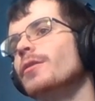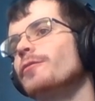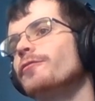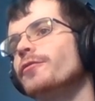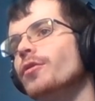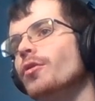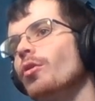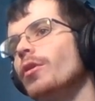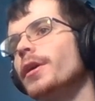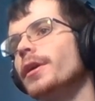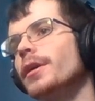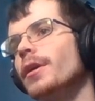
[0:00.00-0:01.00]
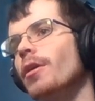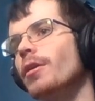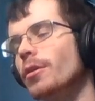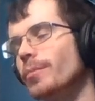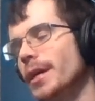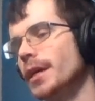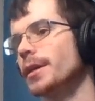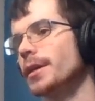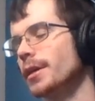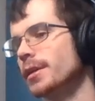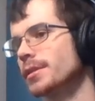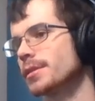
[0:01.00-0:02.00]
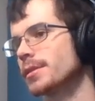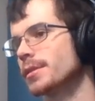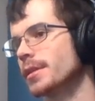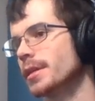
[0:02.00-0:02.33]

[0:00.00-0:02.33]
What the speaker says: for all marathons.